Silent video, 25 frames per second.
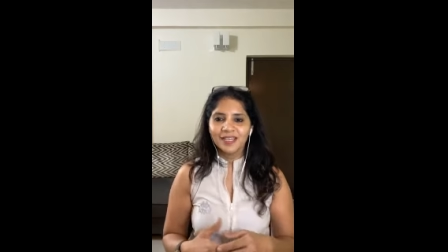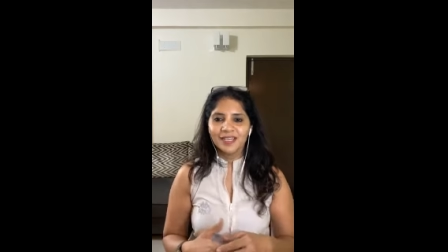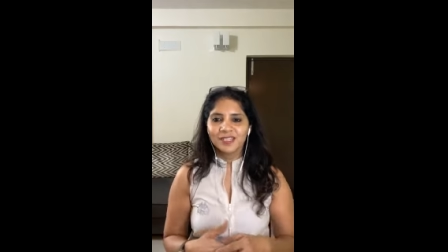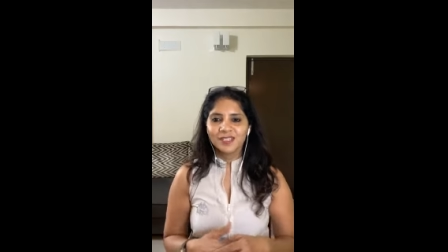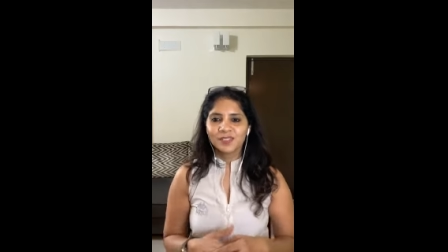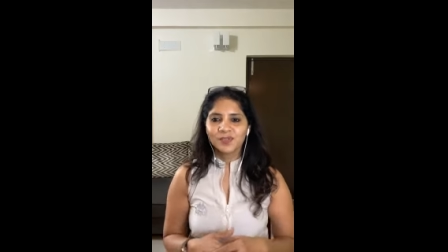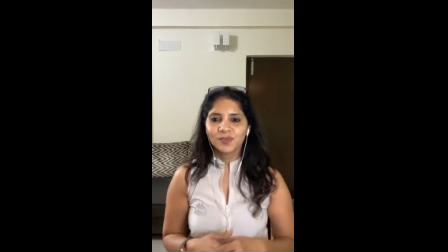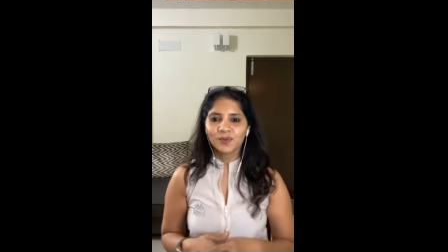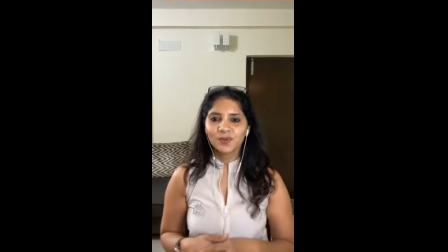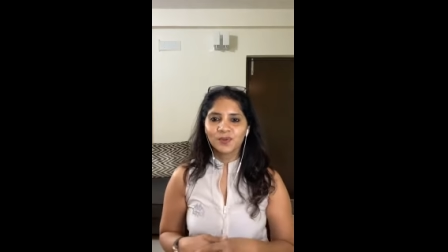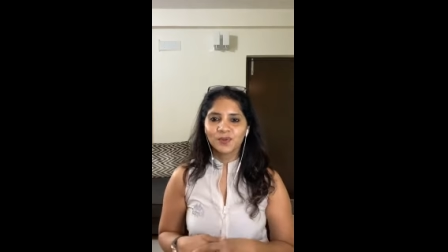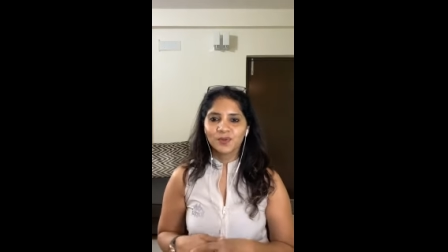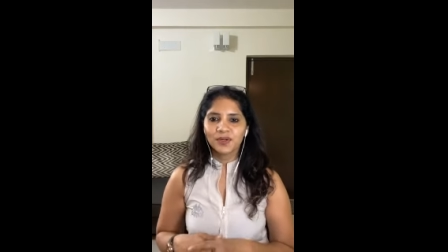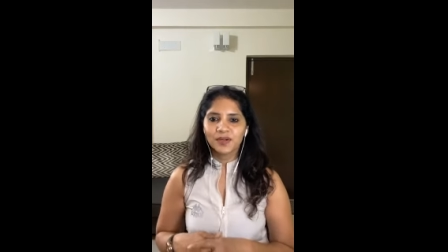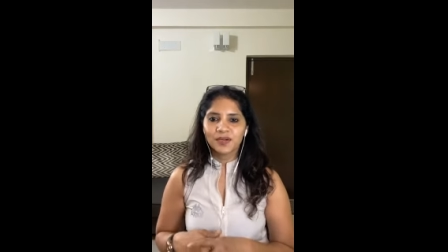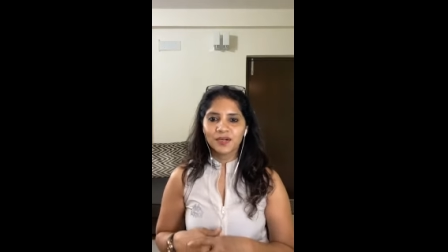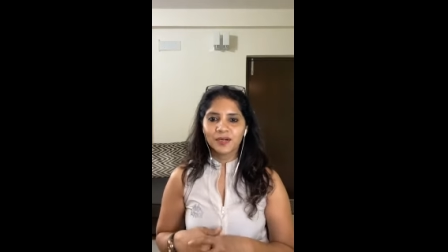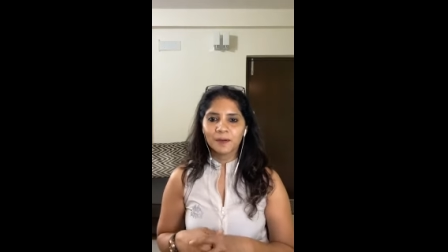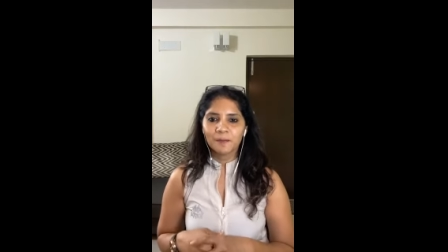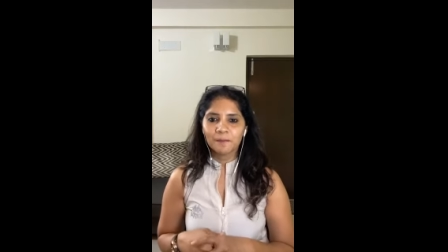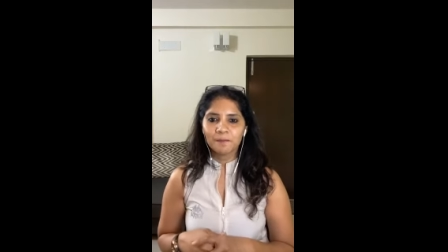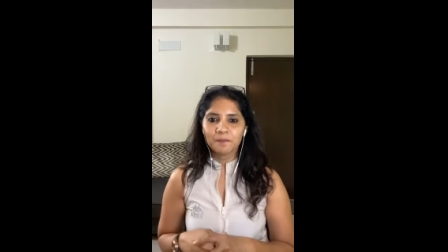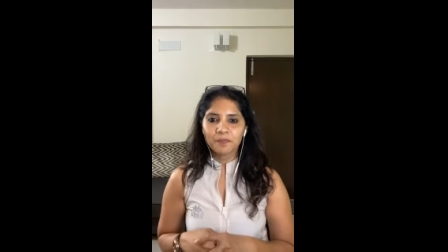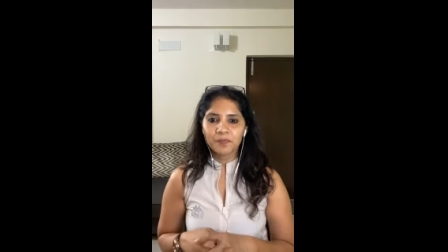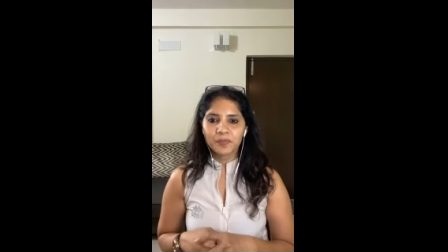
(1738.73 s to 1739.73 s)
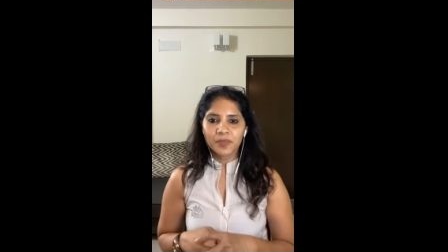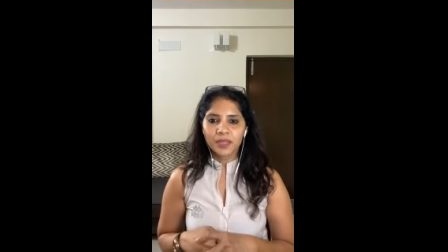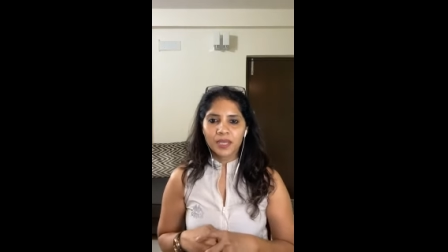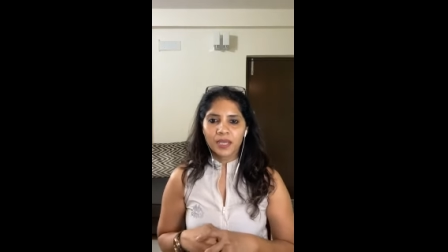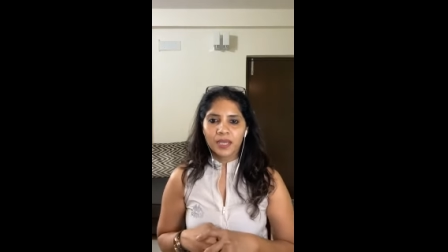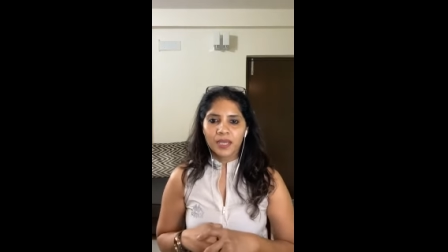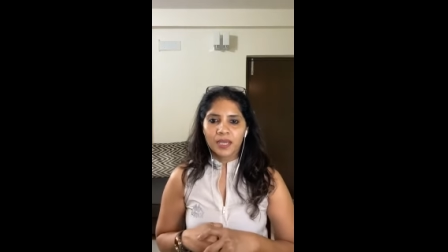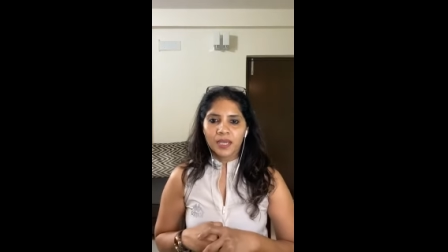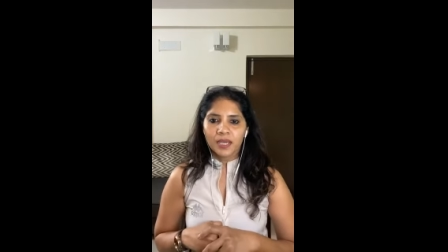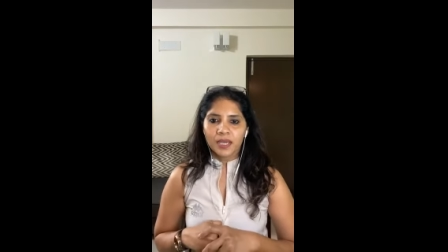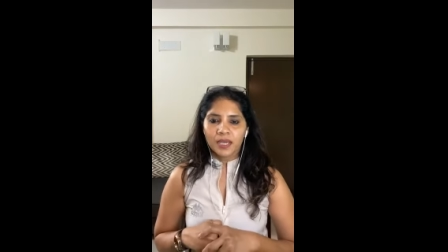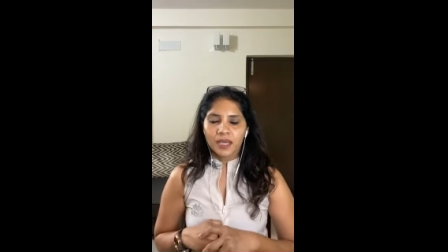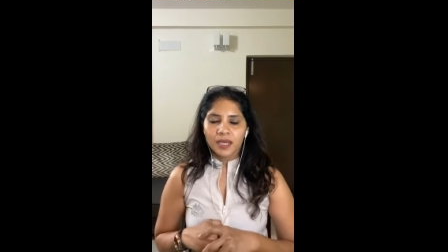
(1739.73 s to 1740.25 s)
So um,
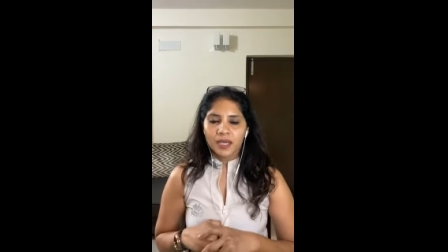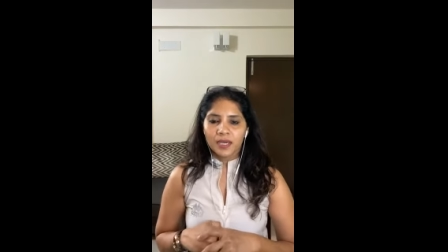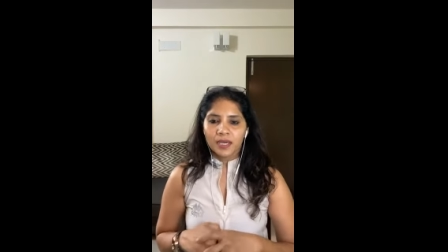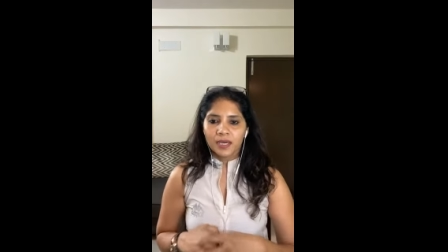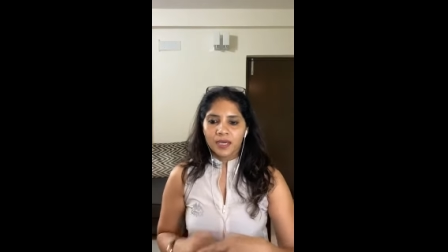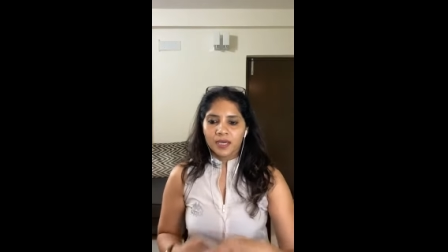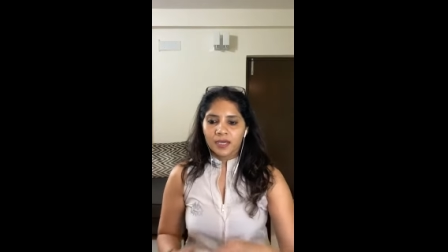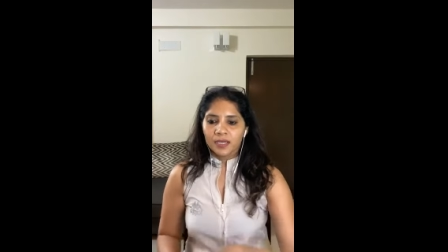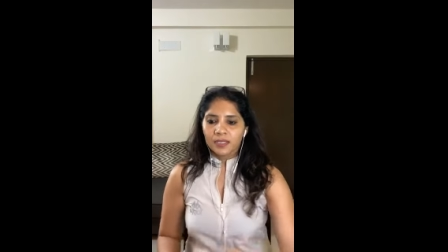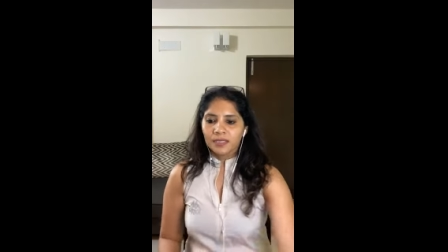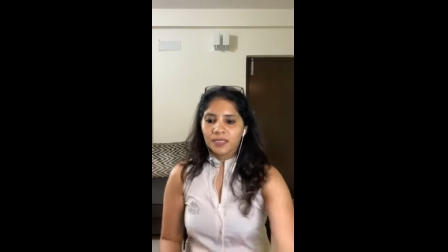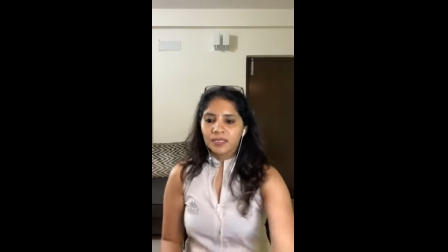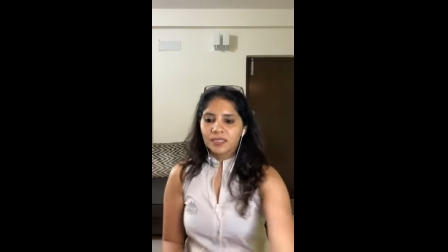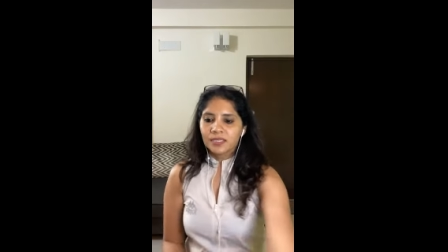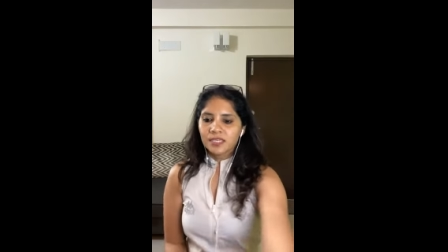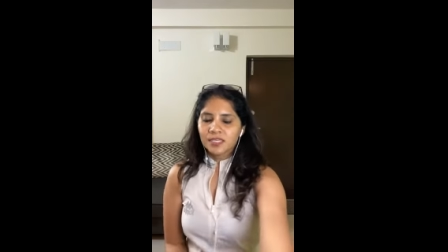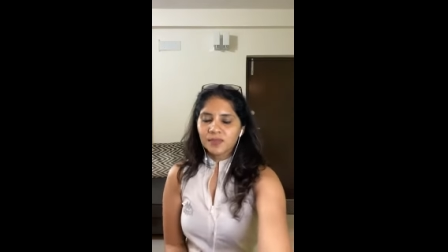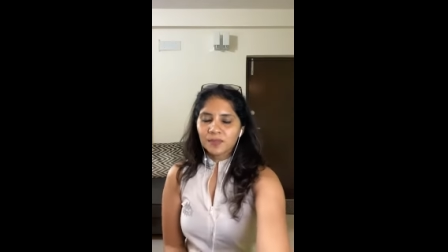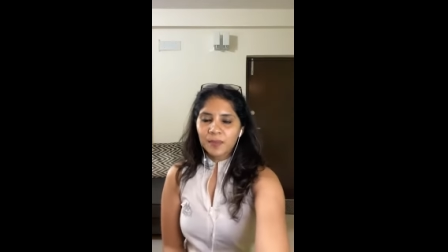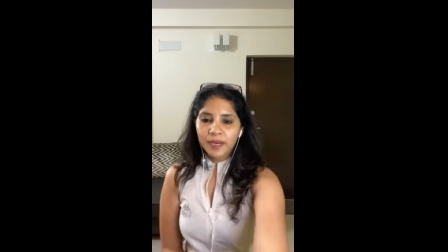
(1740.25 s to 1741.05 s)
this is